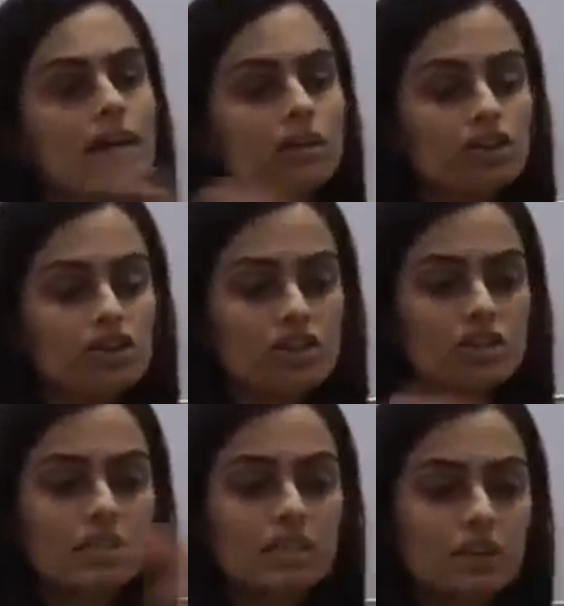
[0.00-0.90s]
and just
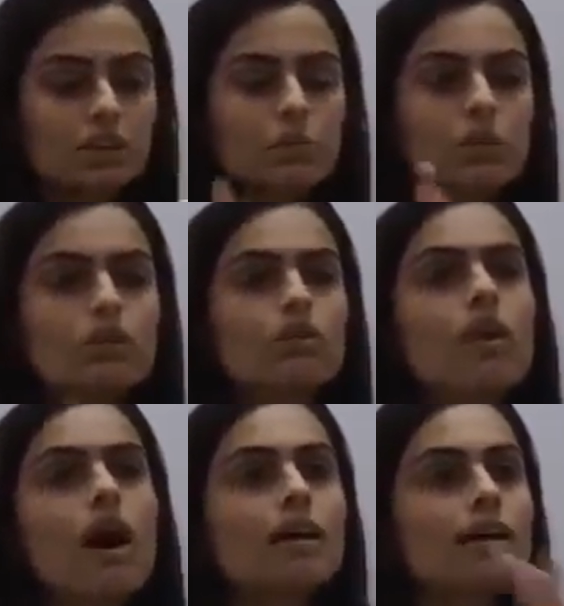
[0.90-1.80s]
stick to what the
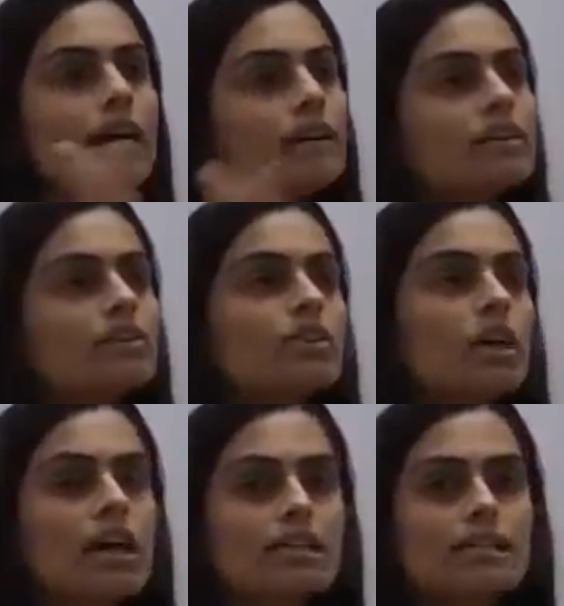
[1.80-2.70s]
Quran and the
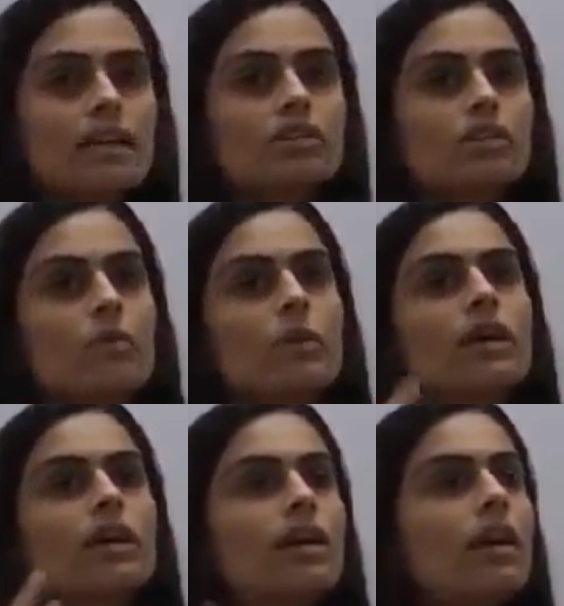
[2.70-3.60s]
Sunnah has said, so that we
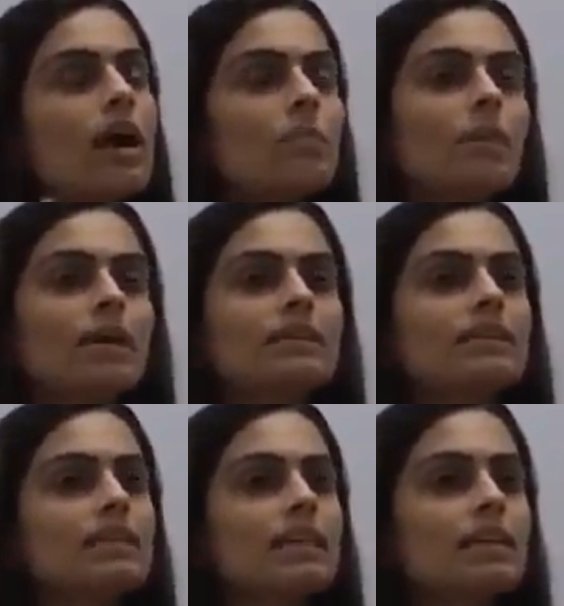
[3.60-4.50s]
can
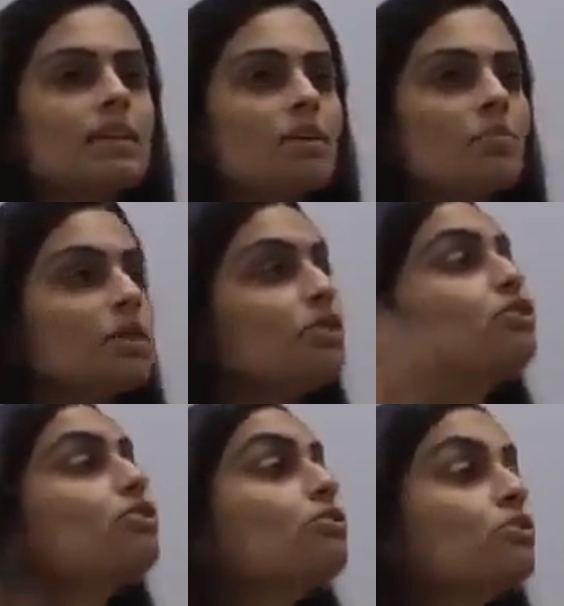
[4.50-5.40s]
basically be
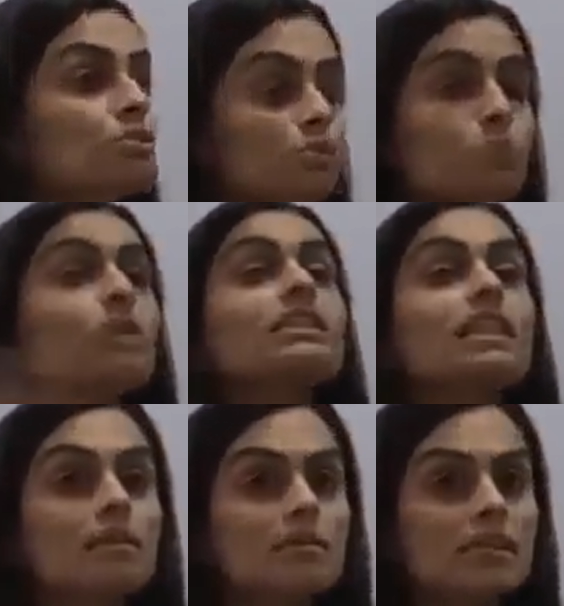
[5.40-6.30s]
true
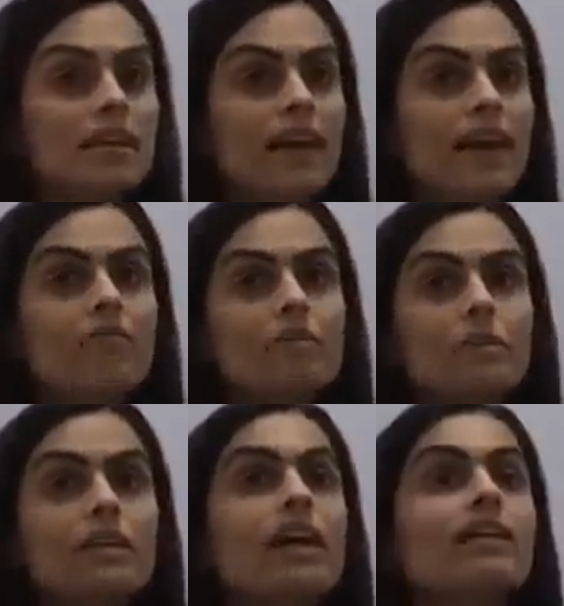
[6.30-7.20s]
Muslims, and that
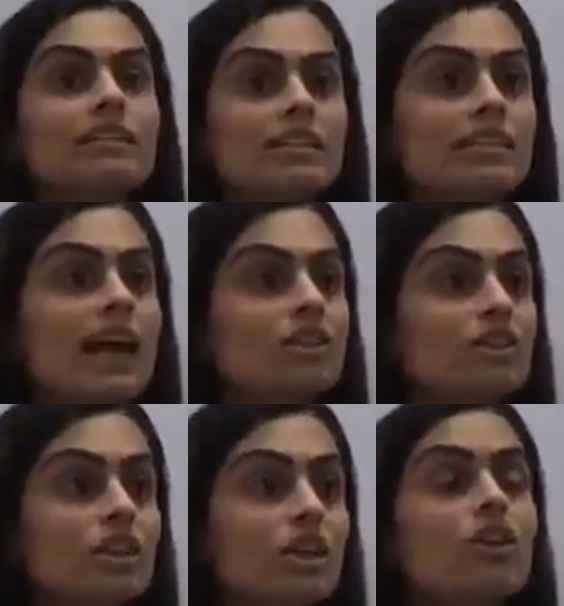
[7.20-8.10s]
everybody else is
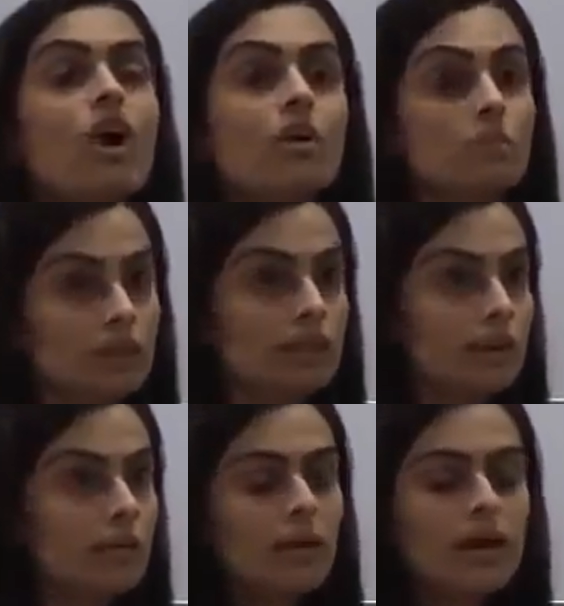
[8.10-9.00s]
actually a
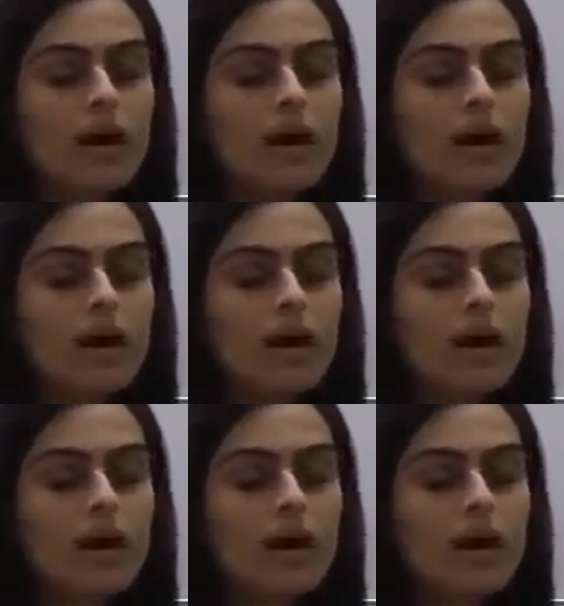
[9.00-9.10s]
non-Muslim.